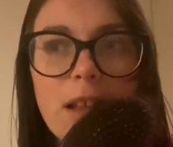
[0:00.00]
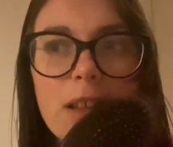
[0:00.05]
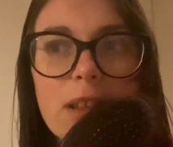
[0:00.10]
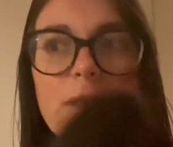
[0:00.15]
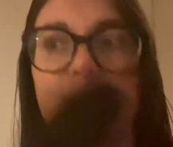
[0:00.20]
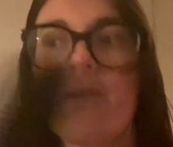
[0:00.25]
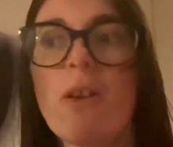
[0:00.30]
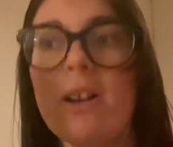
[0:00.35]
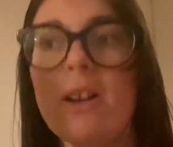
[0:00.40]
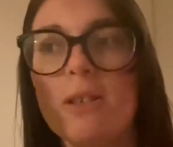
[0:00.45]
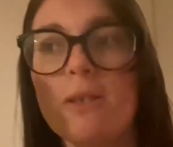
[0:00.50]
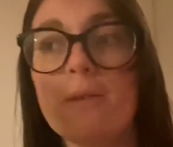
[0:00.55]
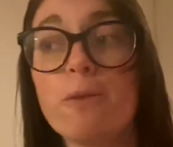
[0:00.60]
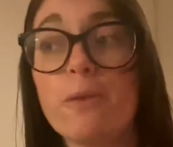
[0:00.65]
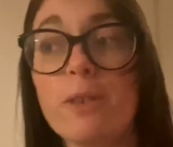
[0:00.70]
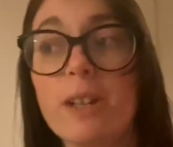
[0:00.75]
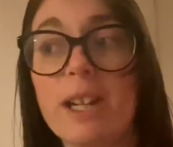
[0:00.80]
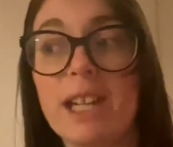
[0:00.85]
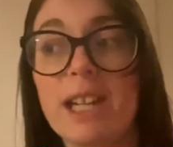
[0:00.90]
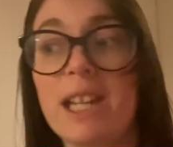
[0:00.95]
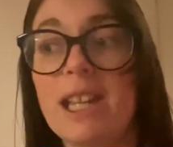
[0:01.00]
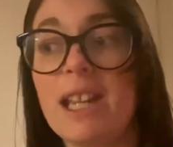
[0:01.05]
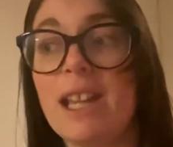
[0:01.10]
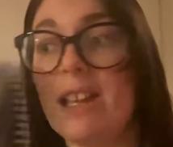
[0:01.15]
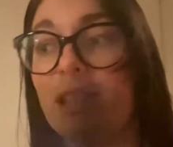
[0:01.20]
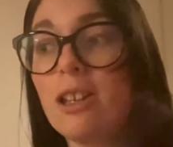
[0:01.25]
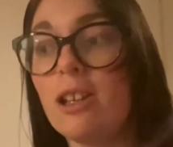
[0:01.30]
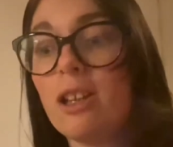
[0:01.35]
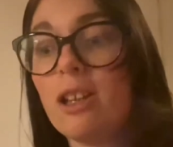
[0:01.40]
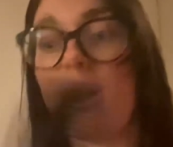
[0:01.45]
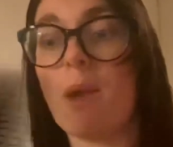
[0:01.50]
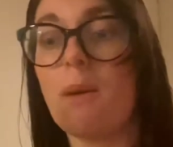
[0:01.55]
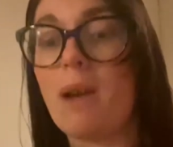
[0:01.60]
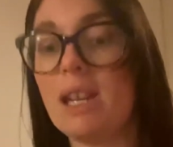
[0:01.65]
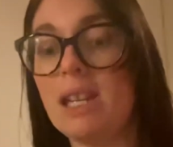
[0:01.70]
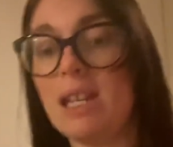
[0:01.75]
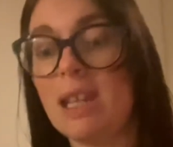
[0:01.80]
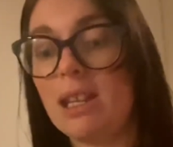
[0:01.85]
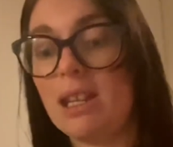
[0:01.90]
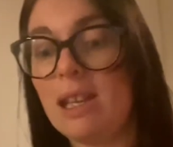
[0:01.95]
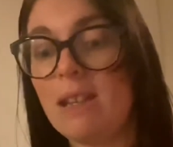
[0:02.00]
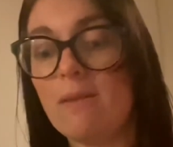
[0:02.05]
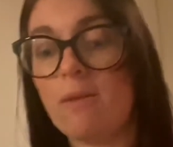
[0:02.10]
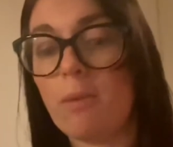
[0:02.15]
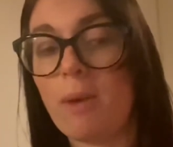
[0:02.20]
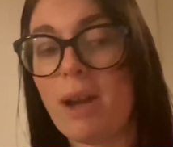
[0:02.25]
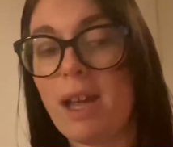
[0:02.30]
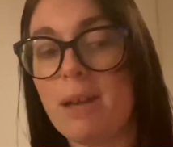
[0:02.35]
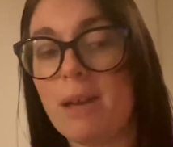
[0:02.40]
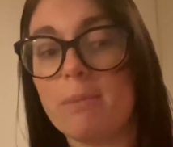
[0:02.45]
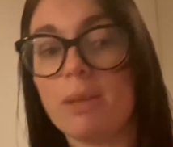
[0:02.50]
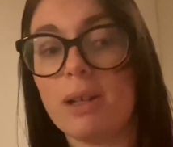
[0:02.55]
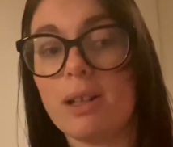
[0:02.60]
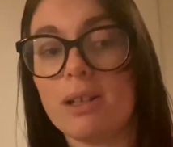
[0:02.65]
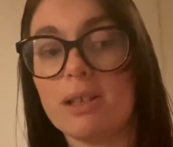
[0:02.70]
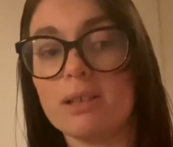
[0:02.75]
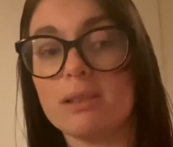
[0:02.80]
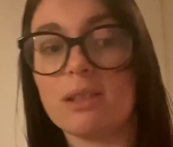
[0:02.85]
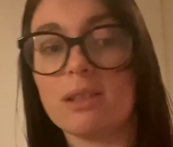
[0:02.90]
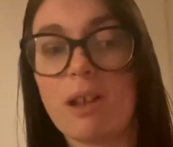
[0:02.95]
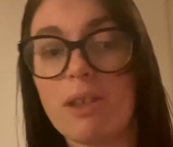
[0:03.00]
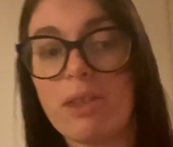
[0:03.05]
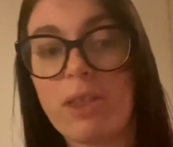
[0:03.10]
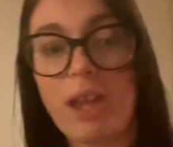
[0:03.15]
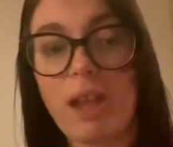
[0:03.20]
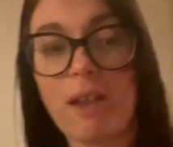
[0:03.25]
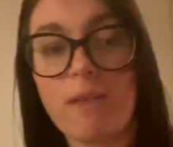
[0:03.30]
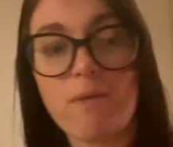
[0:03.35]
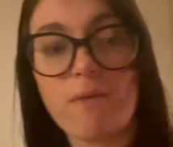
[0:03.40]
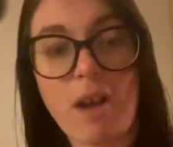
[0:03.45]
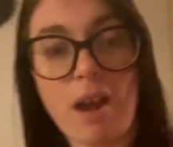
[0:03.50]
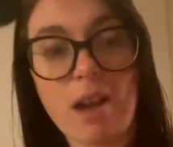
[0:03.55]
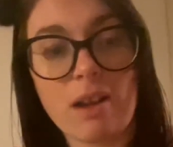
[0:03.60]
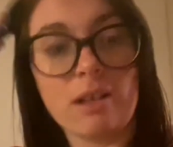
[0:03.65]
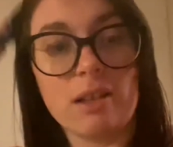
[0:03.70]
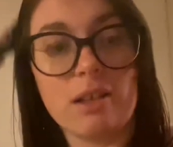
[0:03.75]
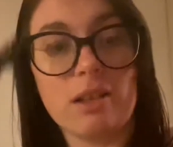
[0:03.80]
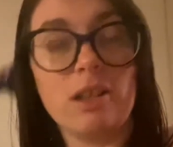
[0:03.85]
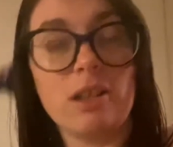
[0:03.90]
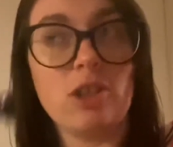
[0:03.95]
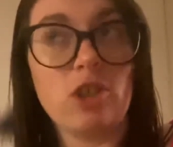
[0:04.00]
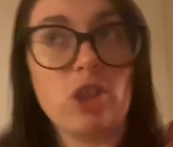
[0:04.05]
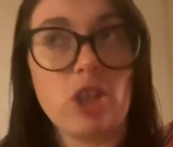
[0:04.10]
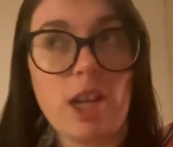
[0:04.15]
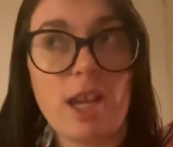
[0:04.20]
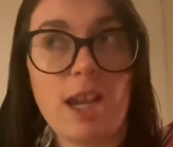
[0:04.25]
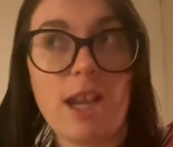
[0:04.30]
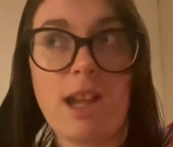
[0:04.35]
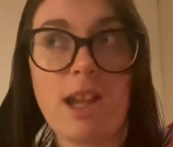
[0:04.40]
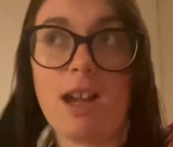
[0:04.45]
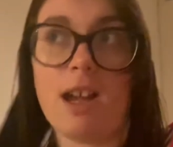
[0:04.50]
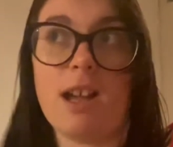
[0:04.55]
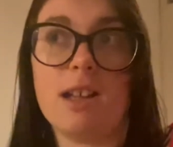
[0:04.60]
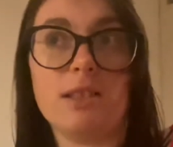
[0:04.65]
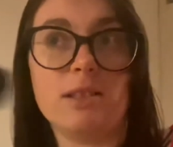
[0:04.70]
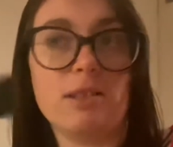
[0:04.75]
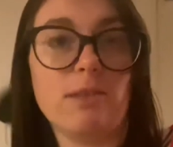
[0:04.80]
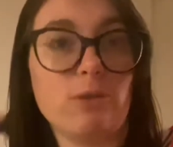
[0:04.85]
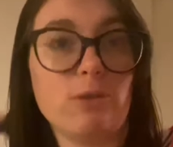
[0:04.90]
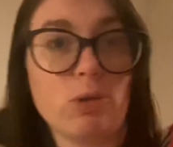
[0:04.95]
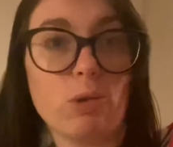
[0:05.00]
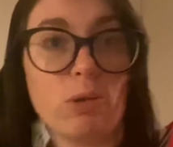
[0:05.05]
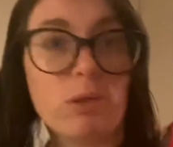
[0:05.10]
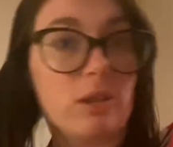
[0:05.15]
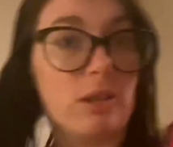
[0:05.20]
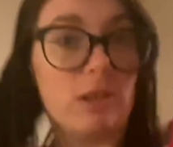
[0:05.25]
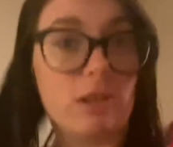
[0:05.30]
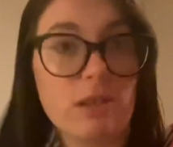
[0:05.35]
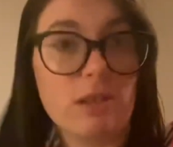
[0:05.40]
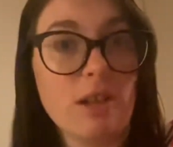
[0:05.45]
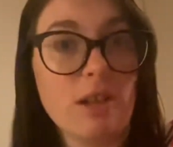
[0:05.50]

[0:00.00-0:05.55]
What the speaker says: The final three, it could go either way because I think Vernon, G and Jordan